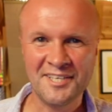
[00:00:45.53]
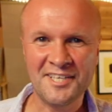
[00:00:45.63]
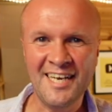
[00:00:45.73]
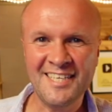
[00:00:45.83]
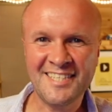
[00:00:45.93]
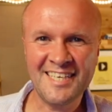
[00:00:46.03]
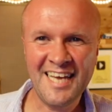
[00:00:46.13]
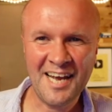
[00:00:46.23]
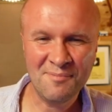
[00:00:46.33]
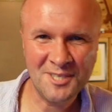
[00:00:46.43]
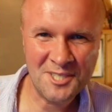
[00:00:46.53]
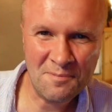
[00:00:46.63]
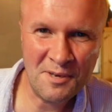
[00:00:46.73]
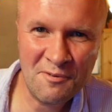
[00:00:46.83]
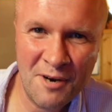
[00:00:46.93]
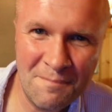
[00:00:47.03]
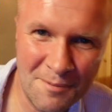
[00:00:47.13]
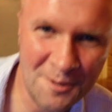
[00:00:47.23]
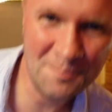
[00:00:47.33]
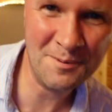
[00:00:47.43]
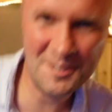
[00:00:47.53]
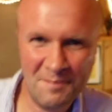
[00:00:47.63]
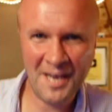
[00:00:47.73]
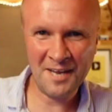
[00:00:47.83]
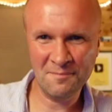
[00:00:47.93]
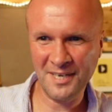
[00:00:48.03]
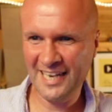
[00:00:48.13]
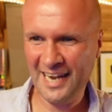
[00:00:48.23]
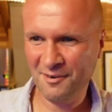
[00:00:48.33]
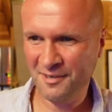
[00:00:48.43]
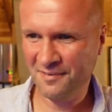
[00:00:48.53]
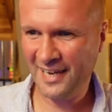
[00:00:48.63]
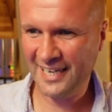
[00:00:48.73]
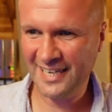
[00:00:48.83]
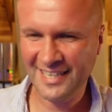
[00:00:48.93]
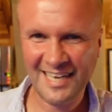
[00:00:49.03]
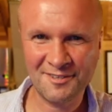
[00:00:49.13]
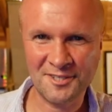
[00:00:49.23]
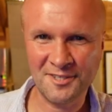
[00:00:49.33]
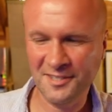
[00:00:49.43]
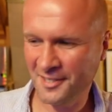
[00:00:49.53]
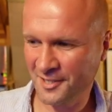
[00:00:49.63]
So let's see how much the big red blob is paying me now I've hit 1,000